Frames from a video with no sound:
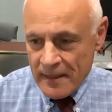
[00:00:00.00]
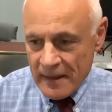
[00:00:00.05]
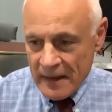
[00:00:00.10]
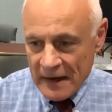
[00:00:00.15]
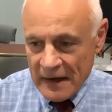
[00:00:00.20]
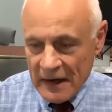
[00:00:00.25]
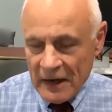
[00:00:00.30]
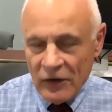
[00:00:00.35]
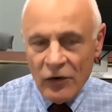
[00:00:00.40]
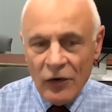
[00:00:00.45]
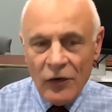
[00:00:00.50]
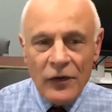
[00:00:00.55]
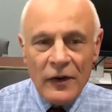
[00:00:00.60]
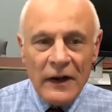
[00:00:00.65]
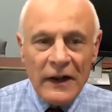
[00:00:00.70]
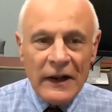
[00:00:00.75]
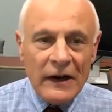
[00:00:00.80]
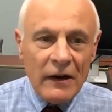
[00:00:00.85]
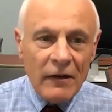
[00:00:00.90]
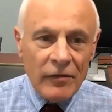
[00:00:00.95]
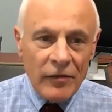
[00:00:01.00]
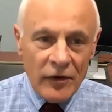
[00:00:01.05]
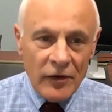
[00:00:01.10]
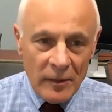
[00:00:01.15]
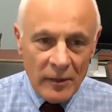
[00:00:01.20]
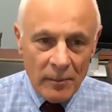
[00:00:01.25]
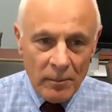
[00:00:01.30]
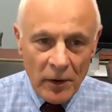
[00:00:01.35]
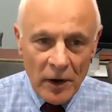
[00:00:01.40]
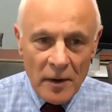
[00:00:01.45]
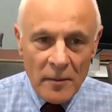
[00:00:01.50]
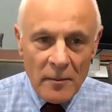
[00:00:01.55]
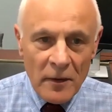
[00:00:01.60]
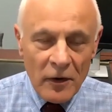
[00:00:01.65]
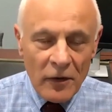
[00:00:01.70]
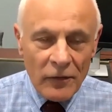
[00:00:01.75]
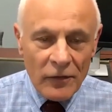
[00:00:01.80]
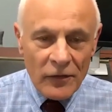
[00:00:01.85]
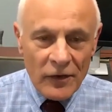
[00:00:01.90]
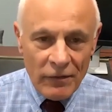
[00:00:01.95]
And interestingly enough, the Department
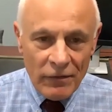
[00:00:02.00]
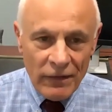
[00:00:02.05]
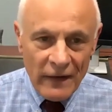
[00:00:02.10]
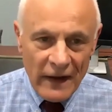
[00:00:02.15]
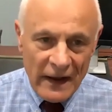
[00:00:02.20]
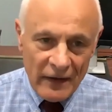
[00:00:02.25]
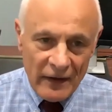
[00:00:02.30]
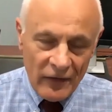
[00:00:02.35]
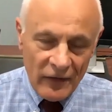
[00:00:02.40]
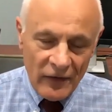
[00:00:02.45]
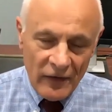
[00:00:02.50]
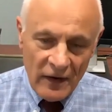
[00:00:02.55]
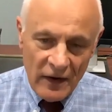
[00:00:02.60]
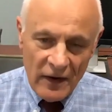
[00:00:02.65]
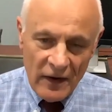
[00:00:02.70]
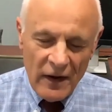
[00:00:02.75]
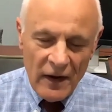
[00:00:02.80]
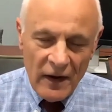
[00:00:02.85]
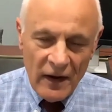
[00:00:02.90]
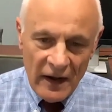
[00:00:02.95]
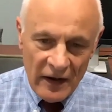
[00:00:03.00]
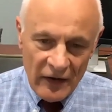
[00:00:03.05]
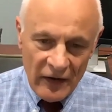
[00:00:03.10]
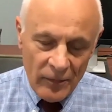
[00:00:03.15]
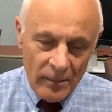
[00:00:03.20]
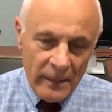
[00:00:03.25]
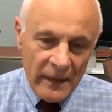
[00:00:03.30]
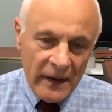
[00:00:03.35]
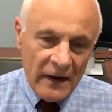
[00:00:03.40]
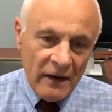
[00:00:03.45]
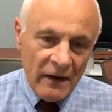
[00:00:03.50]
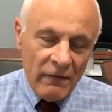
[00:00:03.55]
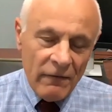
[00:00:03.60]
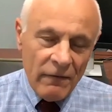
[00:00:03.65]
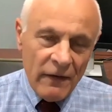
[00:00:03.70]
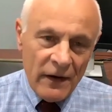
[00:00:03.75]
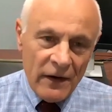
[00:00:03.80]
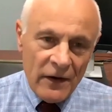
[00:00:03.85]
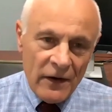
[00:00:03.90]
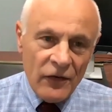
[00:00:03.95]
of Defense has been a
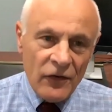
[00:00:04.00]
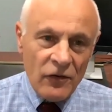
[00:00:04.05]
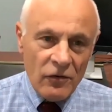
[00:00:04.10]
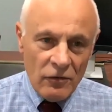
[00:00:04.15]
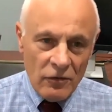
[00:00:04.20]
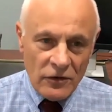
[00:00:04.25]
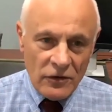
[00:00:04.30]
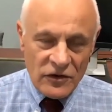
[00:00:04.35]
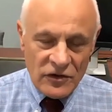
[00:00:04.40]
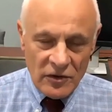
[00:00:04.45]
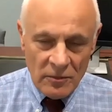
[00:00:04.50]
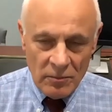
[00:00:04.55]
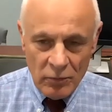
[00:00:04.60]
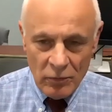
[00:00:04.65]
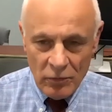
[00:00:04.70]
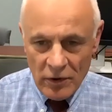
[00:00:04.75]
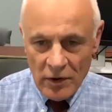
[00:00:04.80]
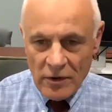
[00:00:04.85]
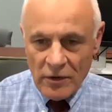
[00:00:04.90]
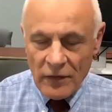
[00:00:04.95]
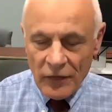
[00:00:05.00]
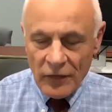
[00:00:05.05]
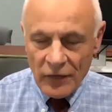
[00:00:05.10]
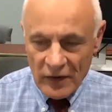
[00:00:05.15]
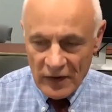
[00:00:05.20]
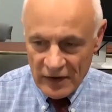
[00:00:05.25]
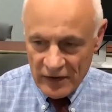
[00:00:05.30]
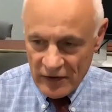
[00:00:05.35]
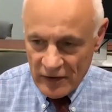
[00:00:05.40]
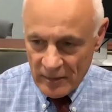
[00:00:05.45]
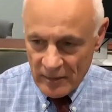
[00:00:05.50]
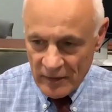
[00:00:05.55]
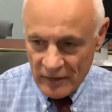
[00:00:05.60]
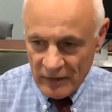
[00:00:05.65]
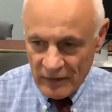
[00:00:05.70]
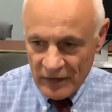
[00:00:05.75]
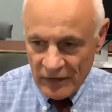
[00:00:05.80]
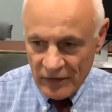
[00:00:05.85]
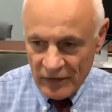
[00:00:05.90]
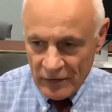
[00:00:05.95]
very strong supporter of scleroderma
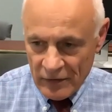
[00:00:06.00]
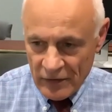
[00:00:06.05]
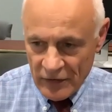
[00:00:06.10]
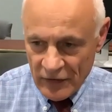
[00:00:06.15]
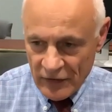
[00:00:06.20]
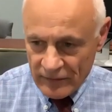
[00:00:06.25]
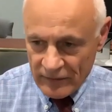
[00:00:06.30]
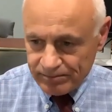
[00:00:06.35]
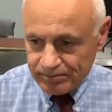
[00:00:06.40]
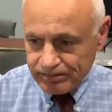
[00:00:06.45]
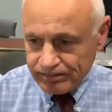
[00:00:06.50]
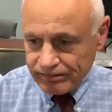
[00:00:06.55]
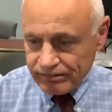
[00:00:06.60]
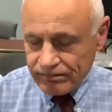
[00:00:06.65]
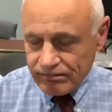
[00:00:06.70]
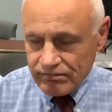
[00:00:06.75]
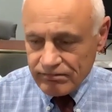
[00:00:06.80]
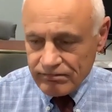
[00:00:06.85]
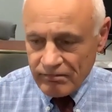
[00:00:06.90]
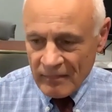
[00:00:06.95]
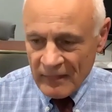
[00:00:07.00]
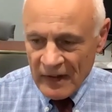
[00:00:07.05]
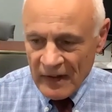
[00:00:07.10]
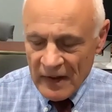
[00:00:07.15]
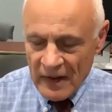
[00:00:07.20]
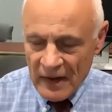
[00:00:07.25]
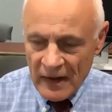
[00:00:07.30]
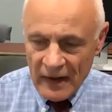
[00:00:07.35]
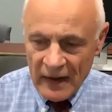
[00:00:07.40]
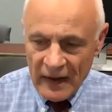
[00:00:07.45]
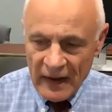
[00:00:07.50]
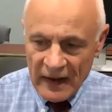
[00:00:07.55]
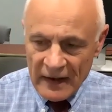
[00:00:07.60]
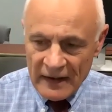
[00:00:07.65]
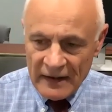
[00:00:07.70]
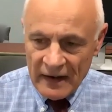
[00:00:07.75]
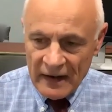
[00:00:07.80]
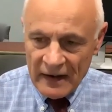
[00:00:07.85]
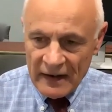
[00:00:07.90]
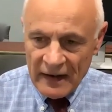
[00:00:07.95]
research.
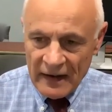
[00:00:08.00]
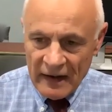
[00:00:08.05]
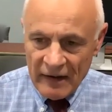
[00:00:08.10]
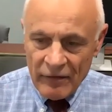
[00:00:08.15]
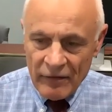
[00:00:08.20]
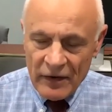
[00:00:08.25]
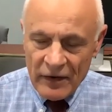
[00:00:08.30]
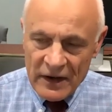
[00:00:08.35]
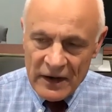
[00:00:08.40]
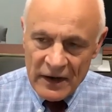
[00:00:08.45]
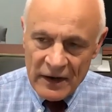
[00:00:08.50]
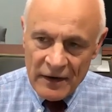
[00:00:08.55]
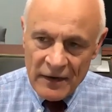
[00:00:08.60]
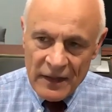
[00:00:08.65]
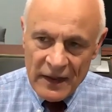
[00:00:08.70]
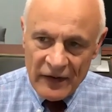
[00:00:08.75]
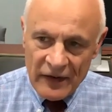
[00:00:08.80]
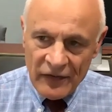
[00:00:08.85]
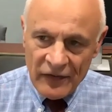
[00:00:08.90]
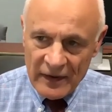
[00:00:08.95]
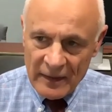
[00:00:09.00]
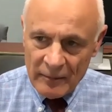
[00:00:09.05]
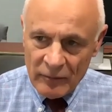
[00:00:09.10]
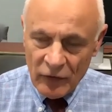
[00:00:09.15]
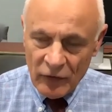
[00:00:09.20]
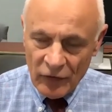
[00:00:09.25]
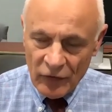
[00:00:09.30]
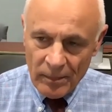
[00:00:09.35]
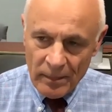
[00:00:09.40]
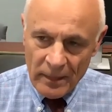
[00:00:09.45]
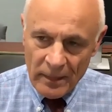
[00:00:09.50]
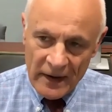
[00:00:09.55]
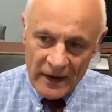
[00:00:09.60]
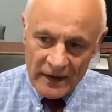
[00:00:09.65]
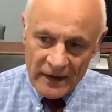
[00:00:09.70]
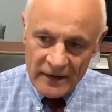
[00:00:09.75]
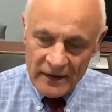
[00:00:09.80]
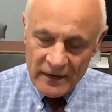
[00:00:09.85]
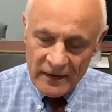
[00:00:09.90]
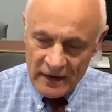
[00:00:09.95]
And every year they seem to
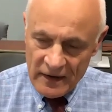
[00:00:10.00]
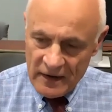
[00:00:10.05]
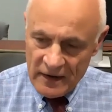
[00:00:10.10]
spend